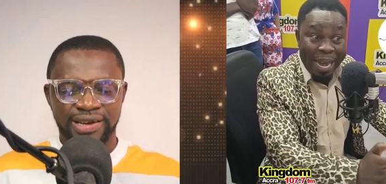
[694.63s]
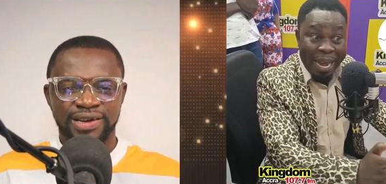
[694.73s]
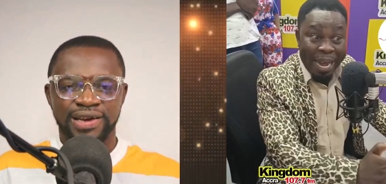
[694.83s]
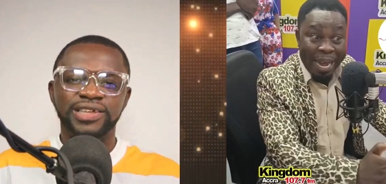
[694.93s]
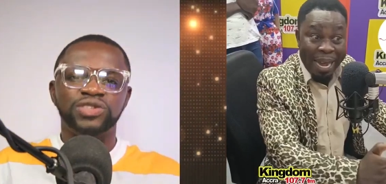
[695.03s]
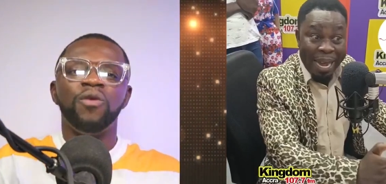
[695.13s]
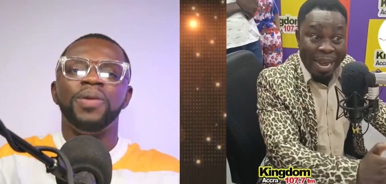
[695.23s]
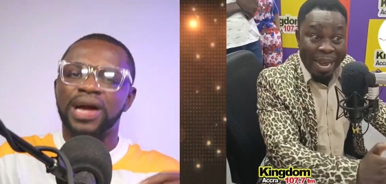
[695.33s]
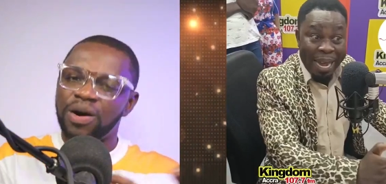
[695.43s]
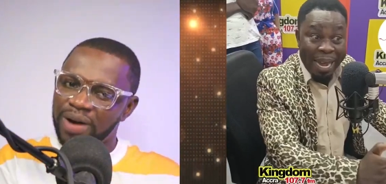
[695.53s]
Speaker 1: And two
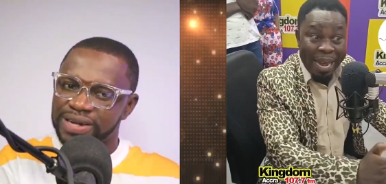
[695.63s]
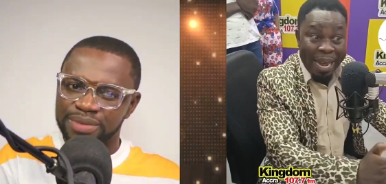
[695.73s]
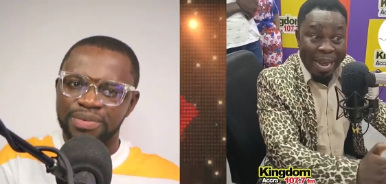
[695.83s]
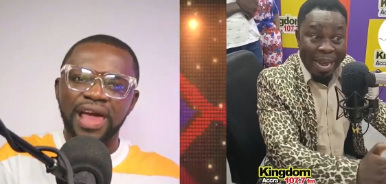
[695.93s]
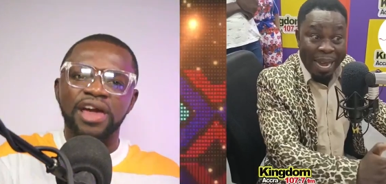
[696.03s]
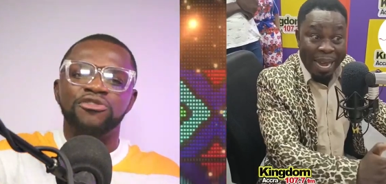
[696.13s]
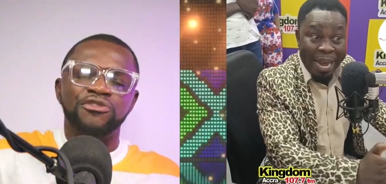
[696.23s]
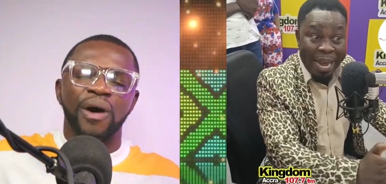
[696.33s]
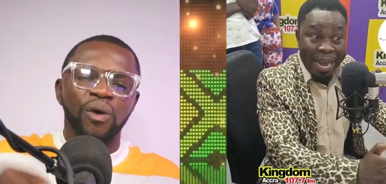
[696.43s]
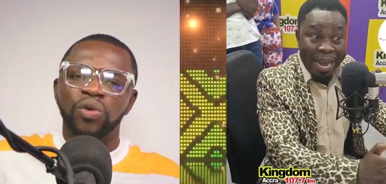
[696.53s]
become once a man and
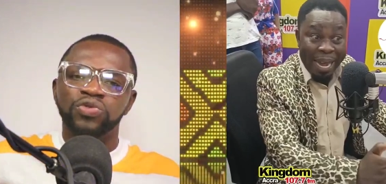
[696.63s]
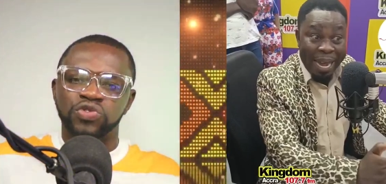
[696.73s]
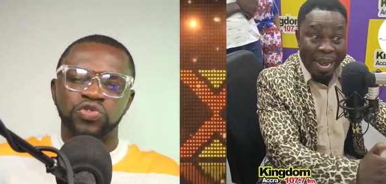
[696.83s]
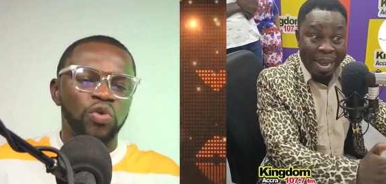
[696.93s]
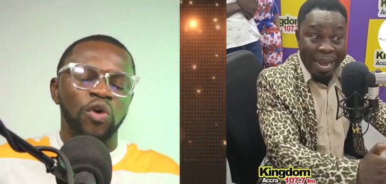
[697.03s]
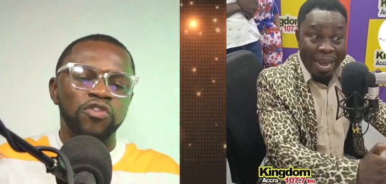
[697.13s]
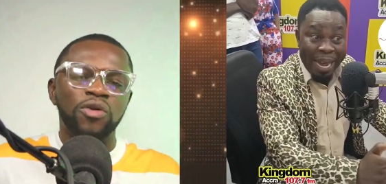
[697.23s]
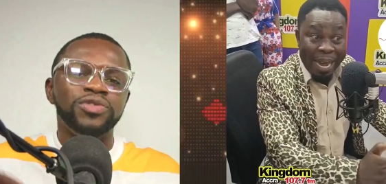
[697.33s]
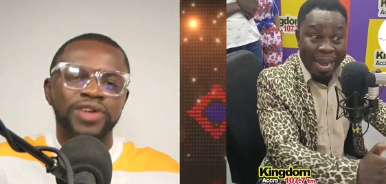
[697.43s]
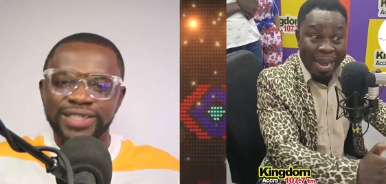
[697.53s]
found home to tunko for
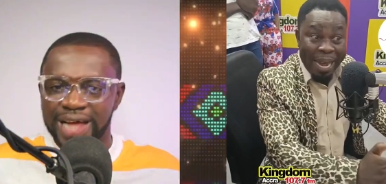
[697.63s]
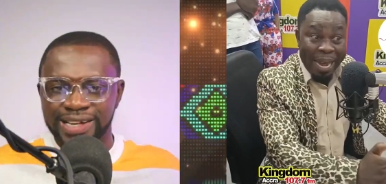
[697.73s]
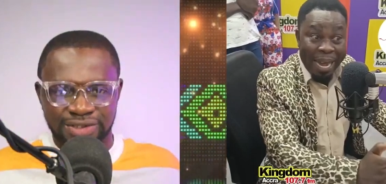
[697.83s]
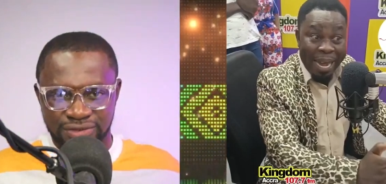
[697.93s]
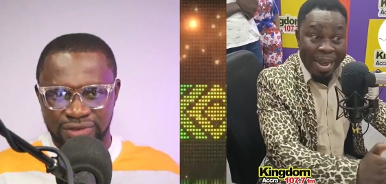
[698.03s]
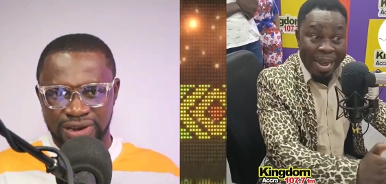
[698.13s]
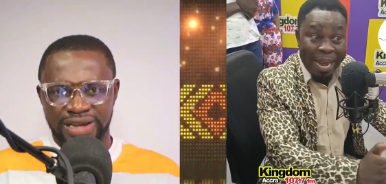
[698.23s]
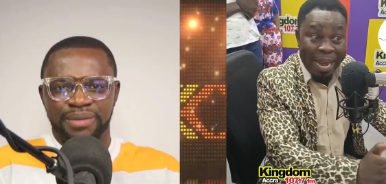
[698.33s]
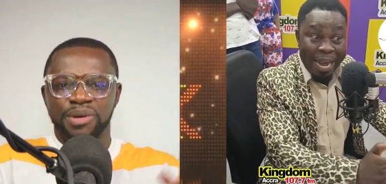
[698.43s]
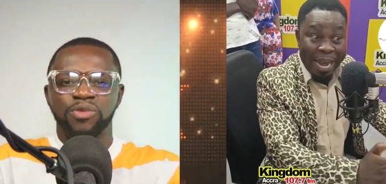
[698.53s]
mutia tax. And
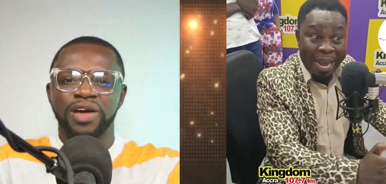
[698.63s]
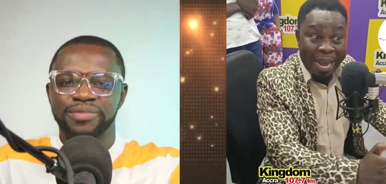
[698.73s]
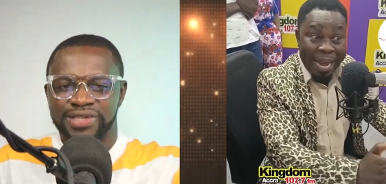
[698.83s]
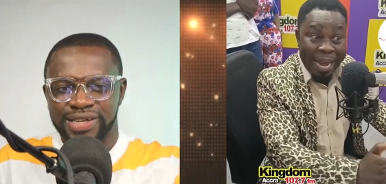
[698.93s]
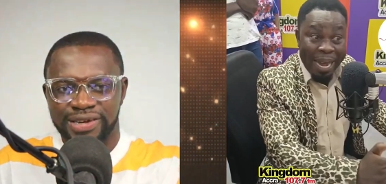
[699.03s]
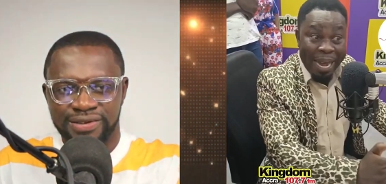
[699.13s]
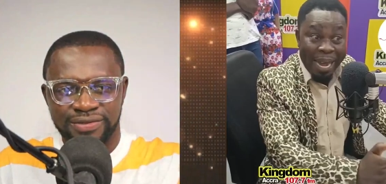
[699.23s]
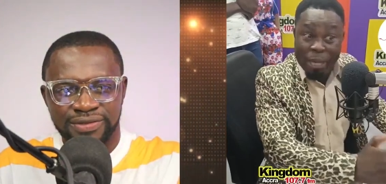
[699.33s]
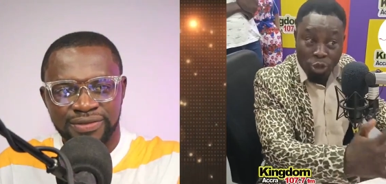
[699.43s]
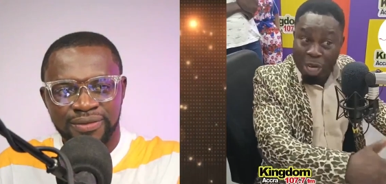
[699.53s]
the memoir mistaken.
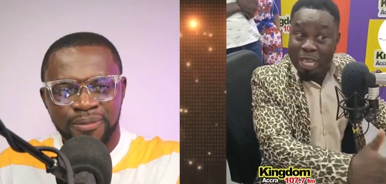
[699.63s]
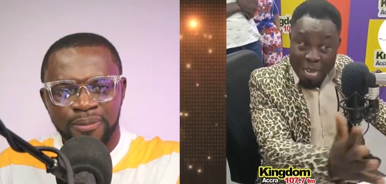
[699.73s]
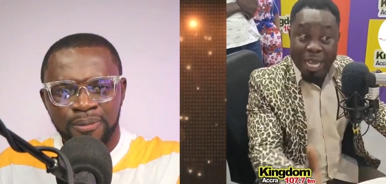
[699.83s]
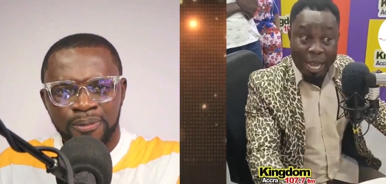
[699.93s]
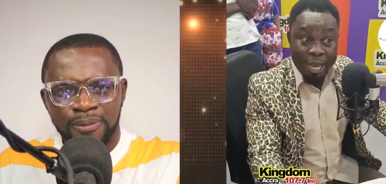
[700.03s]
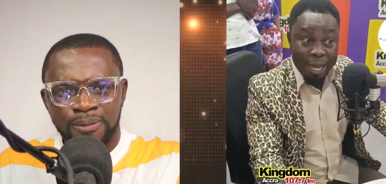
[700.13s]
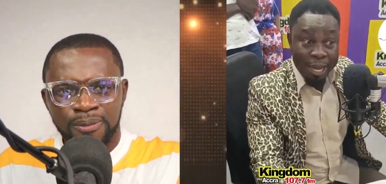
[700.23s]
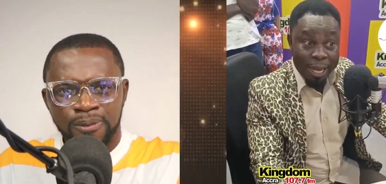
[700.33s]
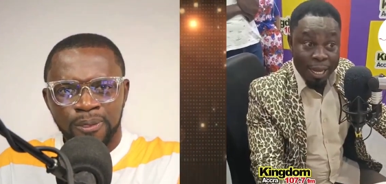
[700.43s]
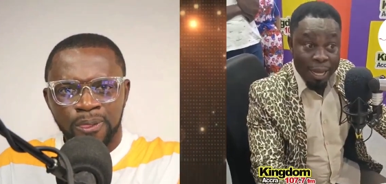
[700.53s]
Speaker 2: I saw the idea.
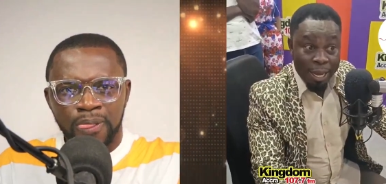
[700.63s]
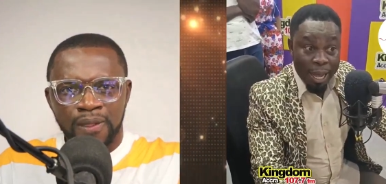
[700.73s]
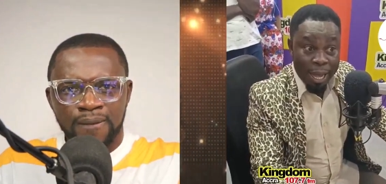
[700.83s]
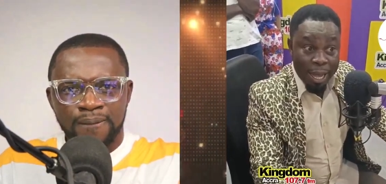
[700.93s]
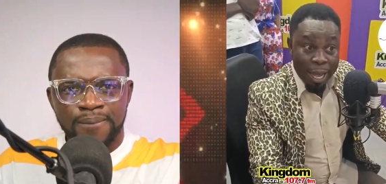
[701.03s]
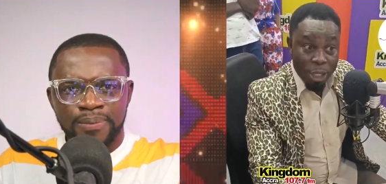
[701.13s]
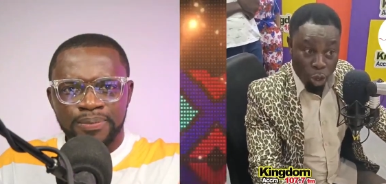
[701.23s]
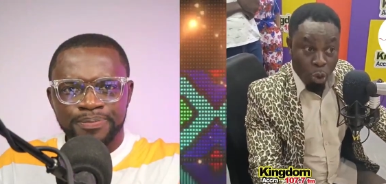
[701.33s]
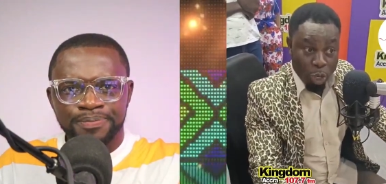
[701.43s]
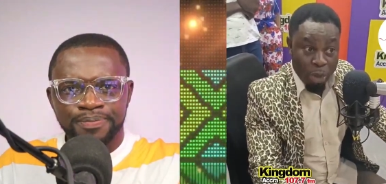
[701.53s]

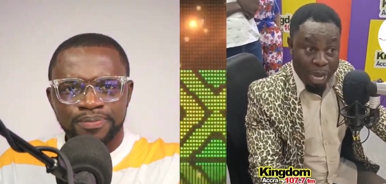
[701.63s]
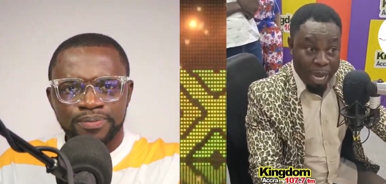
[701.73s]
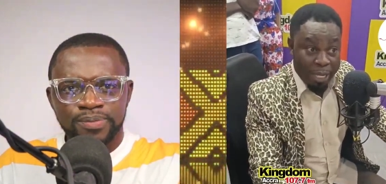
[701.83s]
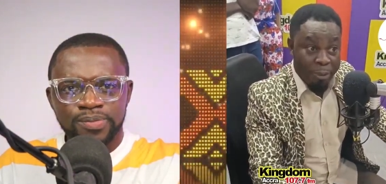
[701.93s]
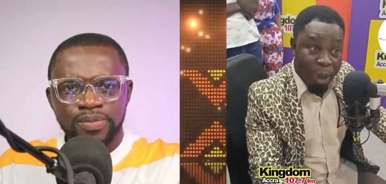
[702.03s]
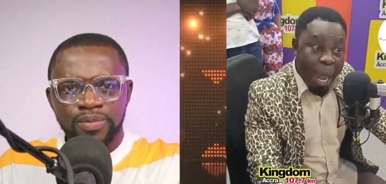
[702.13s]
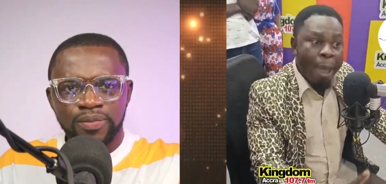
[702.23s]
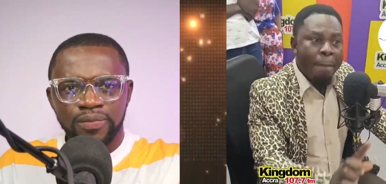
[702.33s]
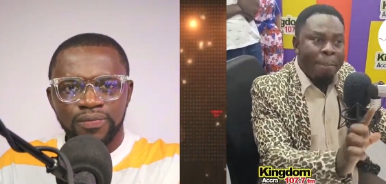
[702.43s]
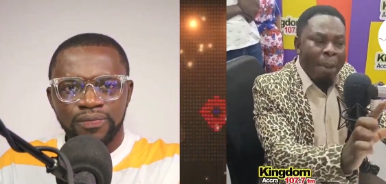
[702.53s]
So what the mechanism?
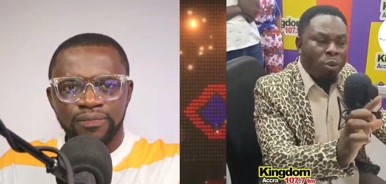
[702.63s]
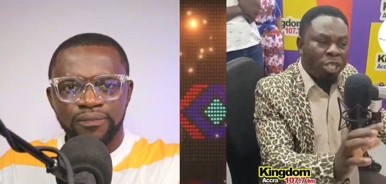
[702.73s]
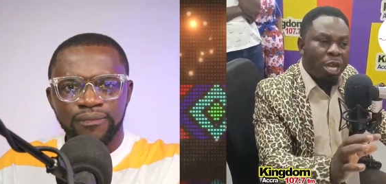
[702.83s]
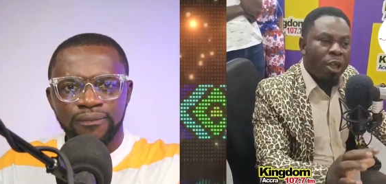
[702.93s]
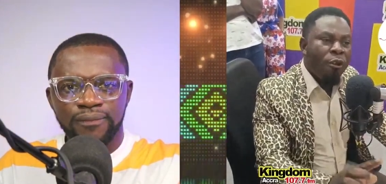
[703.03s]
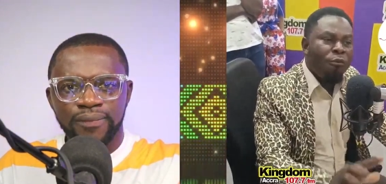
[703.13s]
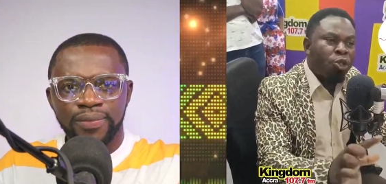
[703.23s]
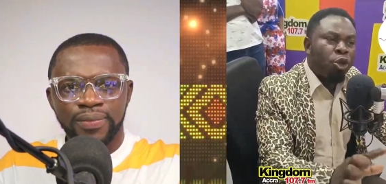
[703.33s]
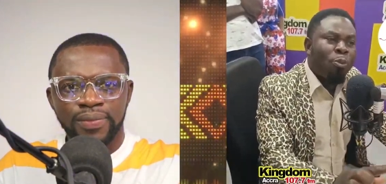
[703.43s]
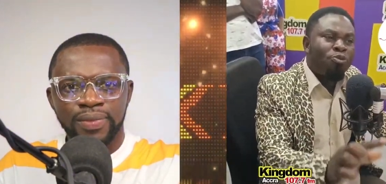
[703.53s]
Bible say
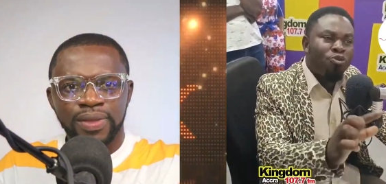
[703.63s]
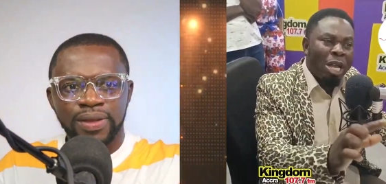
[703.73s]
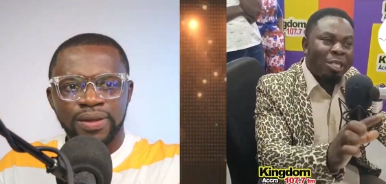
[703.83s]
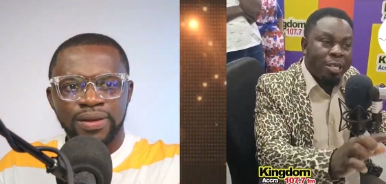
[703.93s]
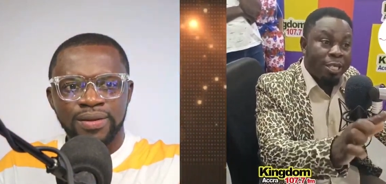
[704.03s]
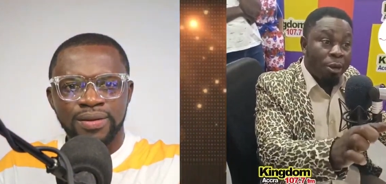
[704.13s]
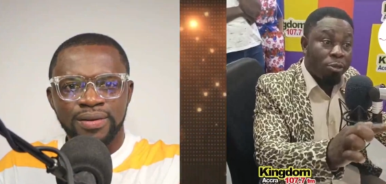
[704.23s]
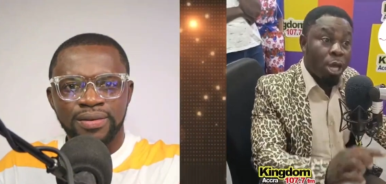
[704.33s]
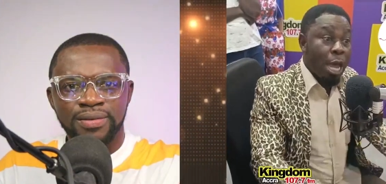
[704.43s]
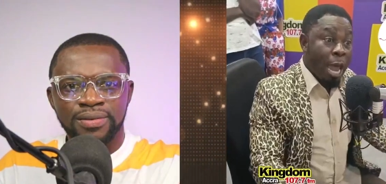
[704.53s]
for some trust in
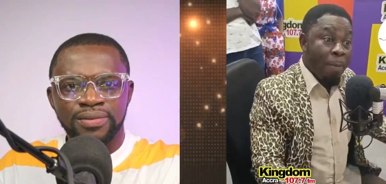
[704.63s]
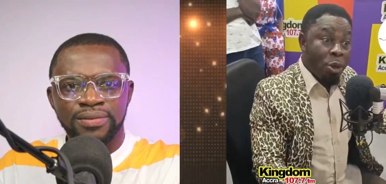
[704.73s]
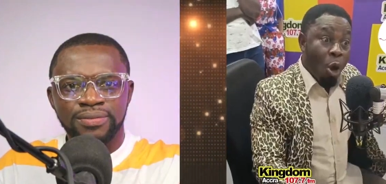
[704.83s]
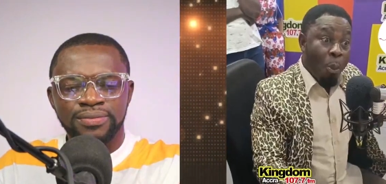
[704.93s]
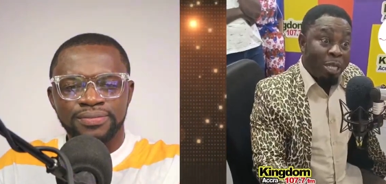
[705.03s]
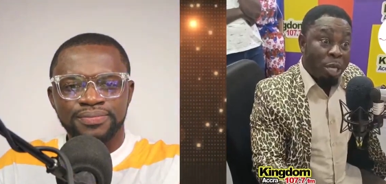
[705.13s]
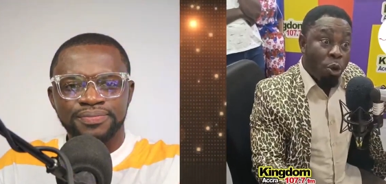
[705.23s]
child. A big club
Speaker 1: boys